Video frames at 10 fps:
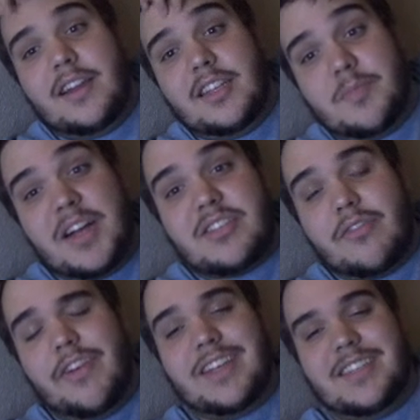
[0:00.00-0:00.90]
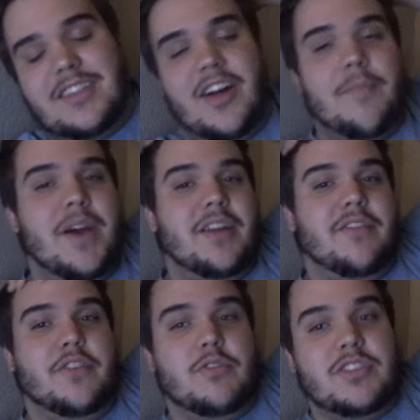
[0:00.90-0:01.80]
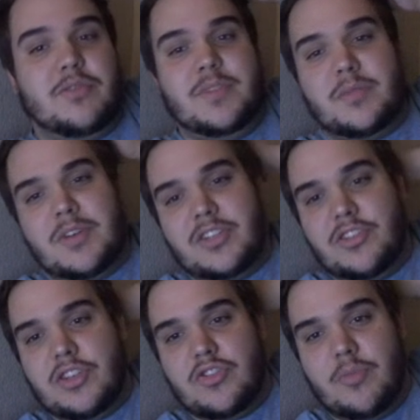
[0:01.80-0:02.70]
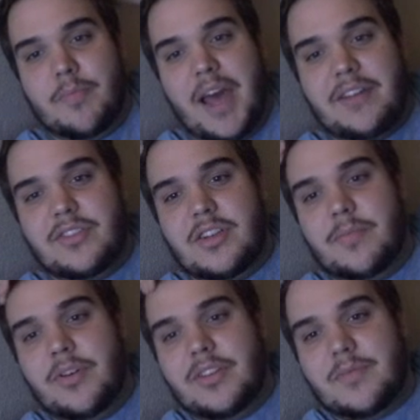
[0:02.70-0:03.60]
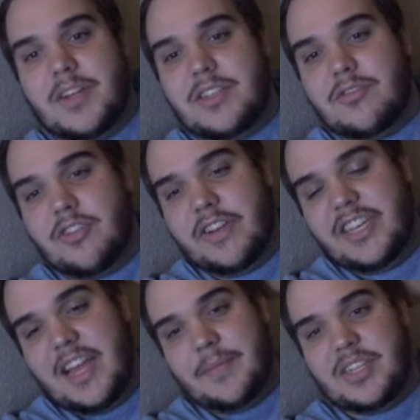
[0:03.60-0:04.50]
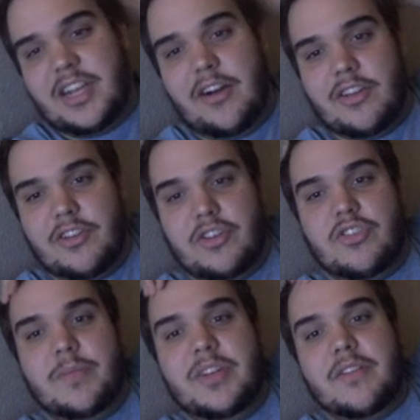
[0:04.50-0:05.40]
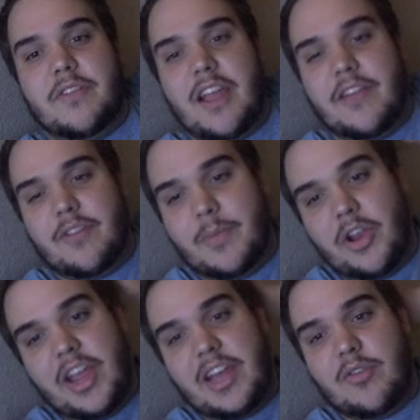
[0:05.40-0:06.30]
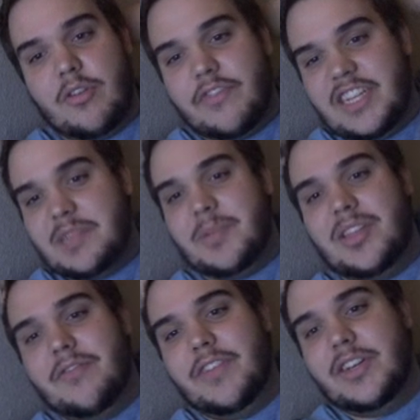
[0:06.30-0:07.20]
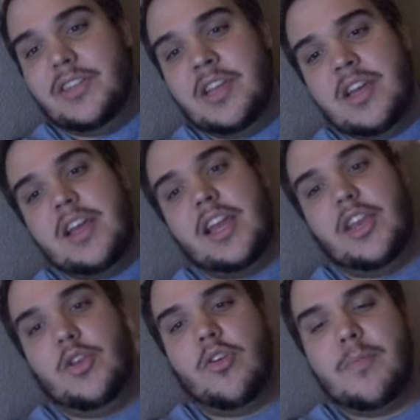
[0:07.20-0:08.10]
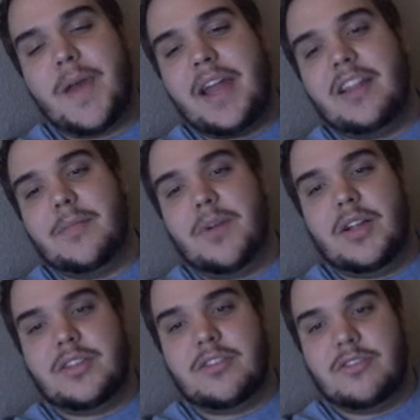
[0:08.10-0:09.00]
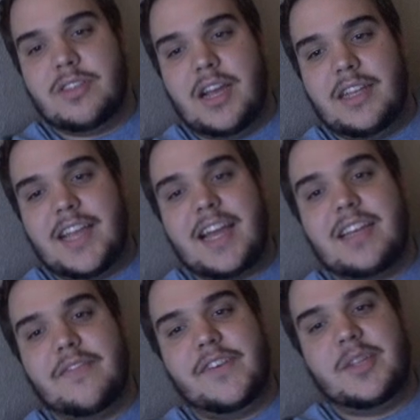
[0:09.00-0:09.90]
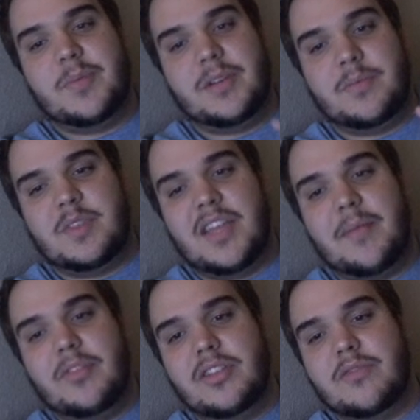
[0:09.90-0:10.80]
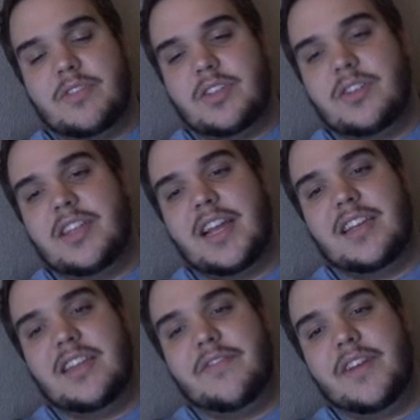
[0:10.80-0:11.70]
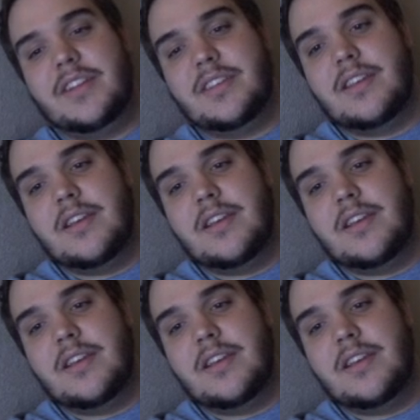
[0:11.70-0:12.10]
Its monster effect is a lot better. If a Crystal Beast monster you control battles an opponent's monster during damage calc, you contribute it from your hand or face up on the field, and your battling monster's attack and defense becomes double its original attack and defense